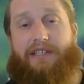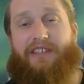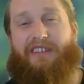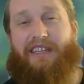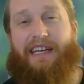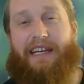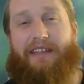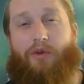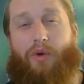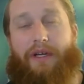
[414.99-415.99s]
So he got
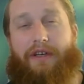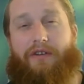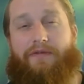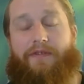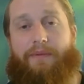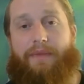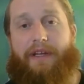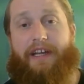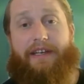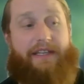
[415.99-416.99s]
the oil from
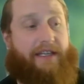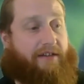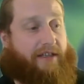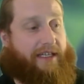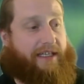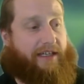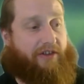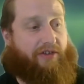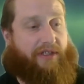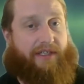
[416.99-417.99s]
the deer he
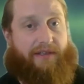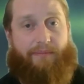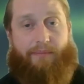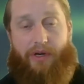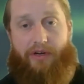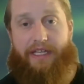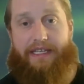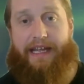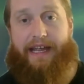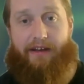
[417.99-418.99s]
killed, burned
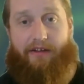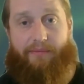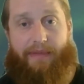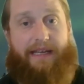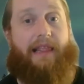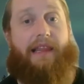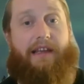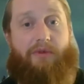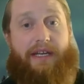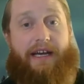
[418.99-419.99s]
it down, made
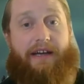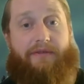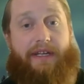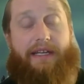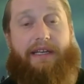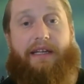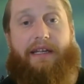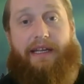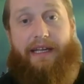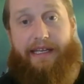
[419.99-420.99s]
liquid out of it,
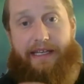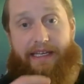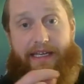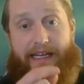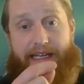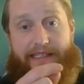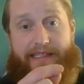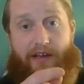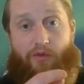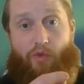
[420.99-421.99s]
and then he has
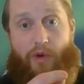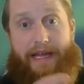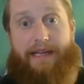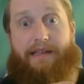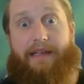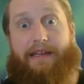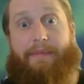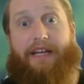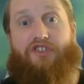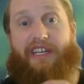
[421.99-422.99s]
a wick, like
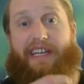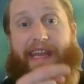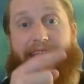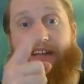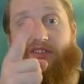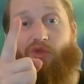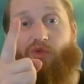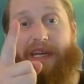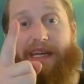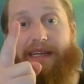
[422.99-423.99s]
imagine a candle
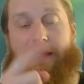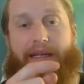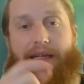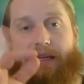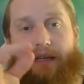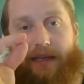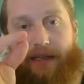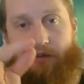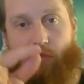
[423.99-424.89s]
wick, and the